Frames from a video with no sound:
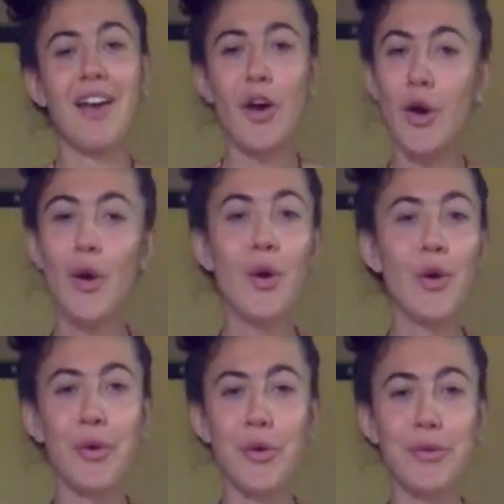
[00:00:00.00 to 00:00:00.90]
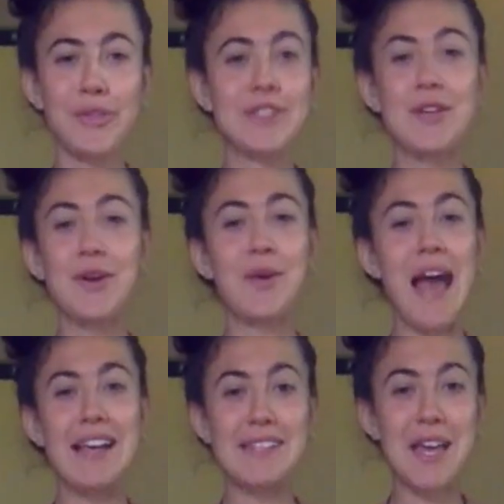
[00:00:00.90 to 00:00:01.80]
So
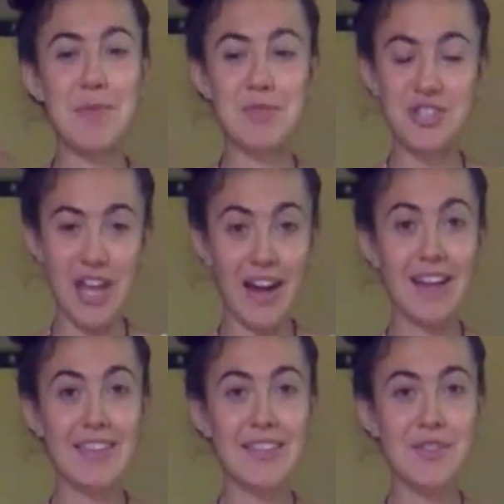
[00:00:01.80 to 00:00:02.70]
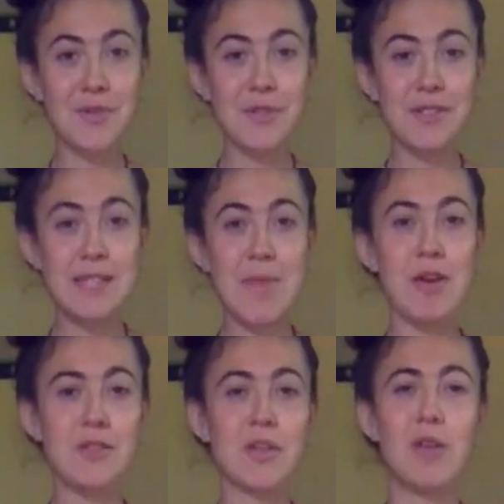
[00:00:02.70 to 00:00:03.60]
as I'm sharing these tools, I'm
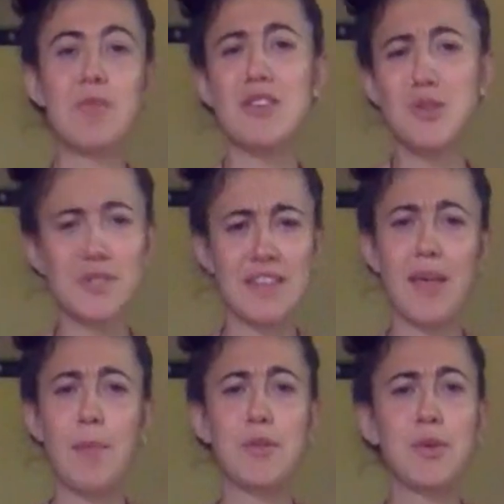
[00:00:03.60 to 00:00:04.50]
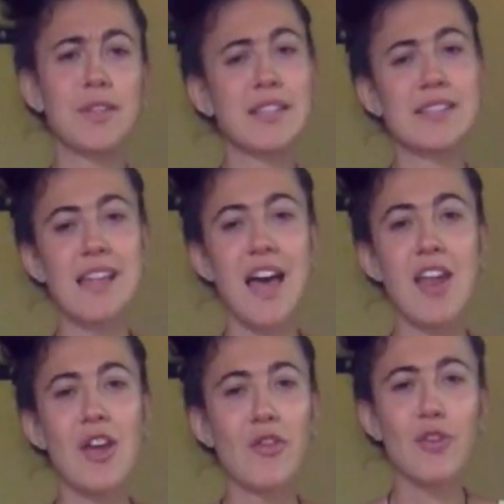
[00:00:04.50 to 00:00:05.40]
also going to be using them to release that
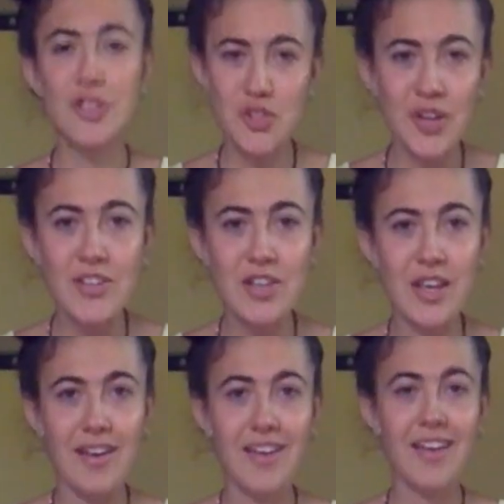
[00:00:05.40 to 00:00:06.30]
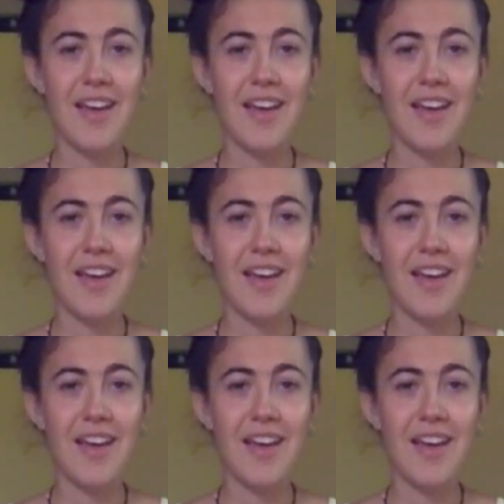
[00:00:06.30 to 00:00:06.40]
frustration